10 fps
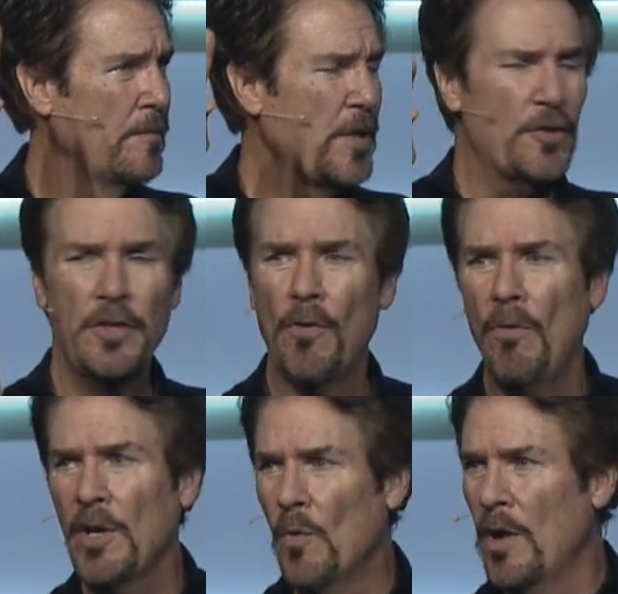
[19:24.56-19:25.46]
Because the
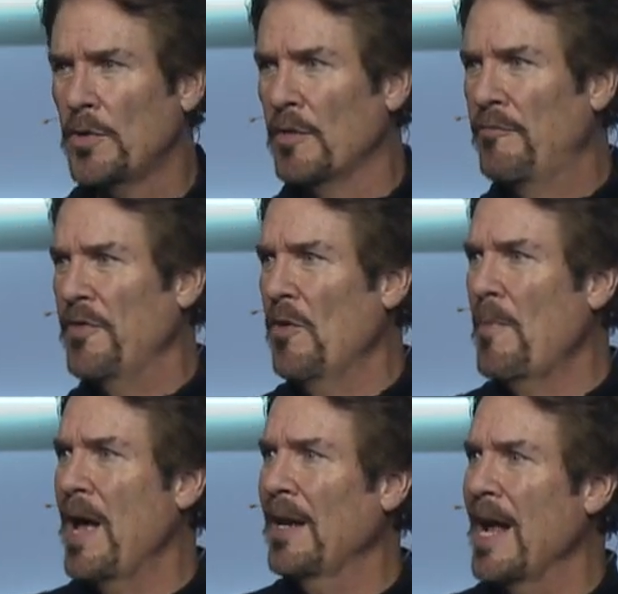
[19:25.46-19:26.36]
only one who can fill
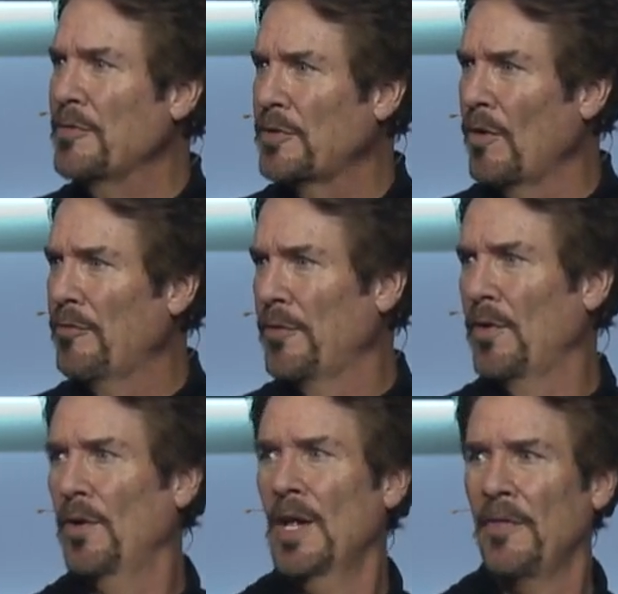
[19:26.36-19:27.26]
my life so
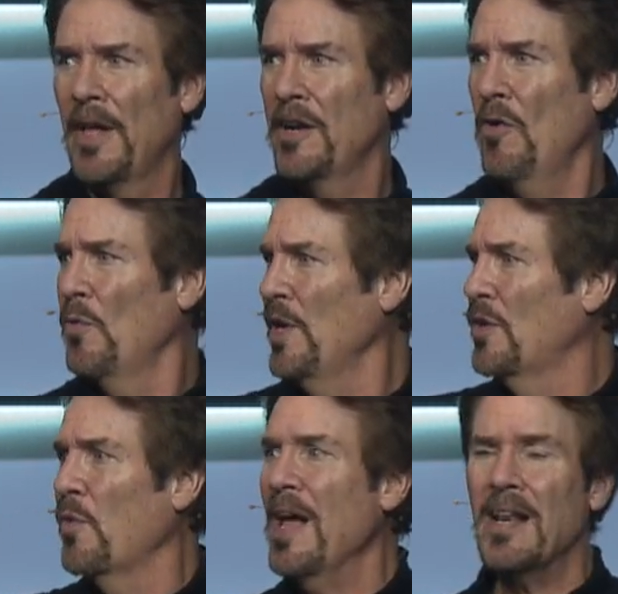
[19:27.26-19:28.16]
full that I don't
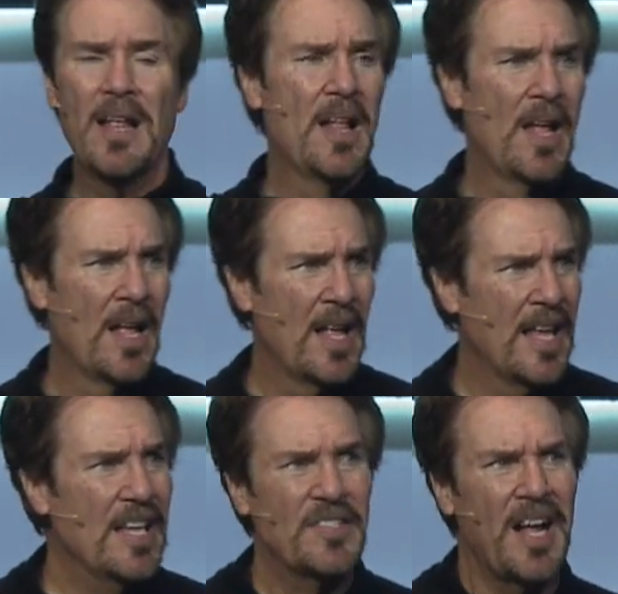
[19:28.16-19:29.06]
regret
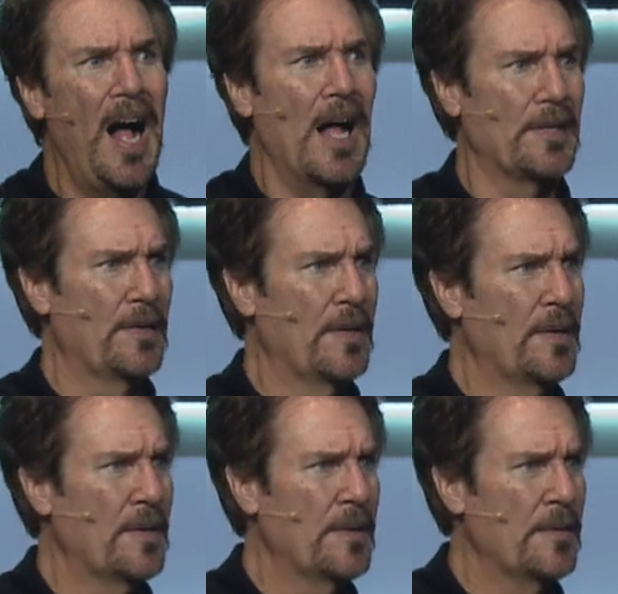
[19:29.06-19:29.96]
is God.
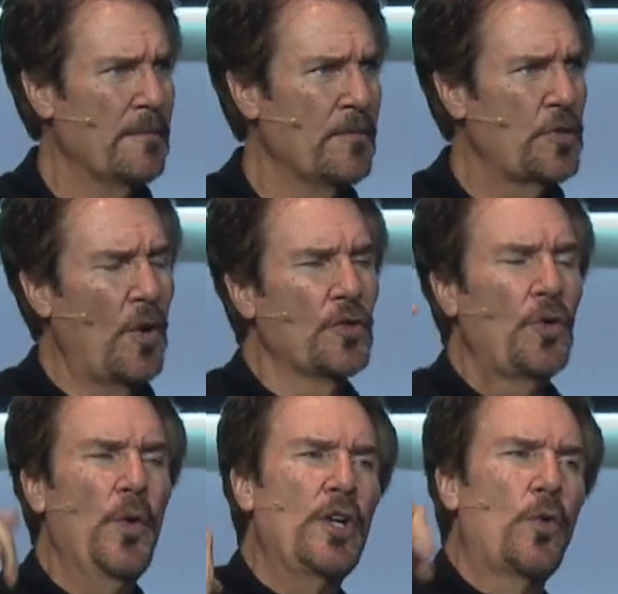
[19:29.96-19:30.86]
So,
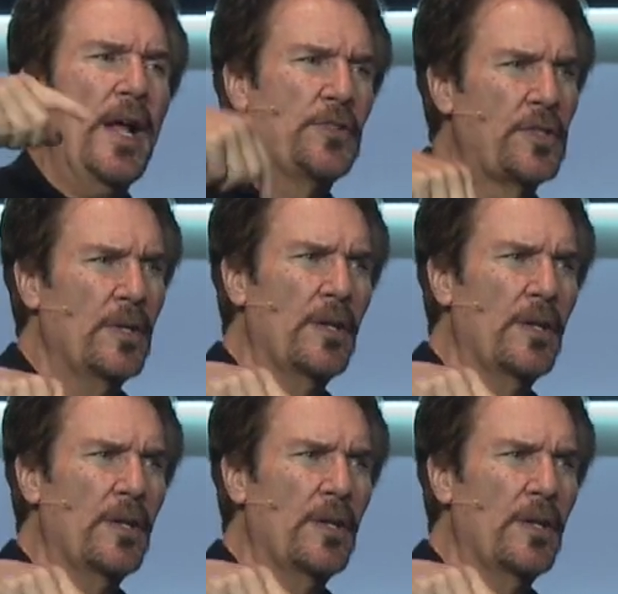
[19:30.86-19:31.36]
so regrets,